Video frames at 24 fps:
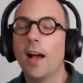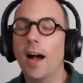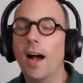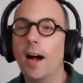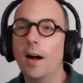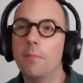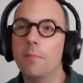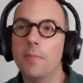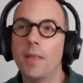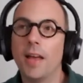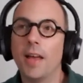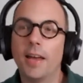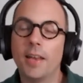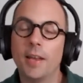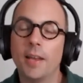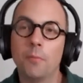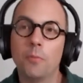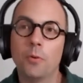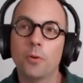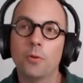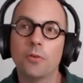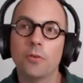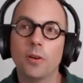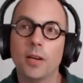And
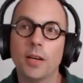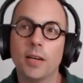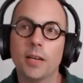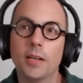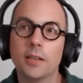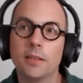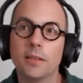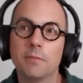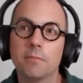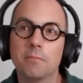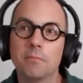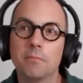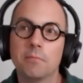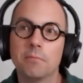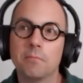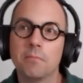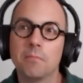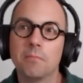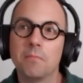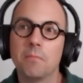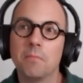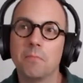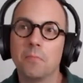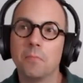I'm wondering,
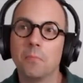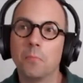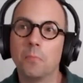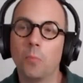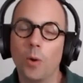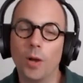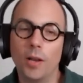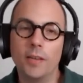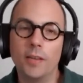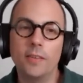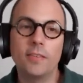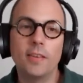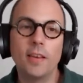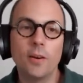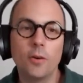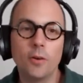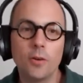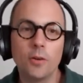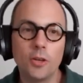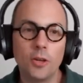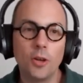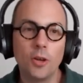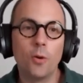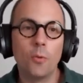well, is
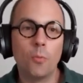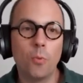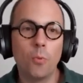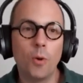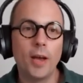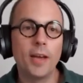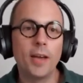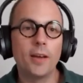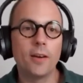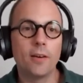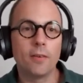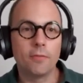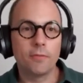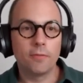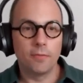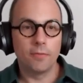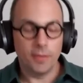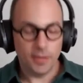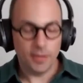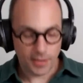there a way of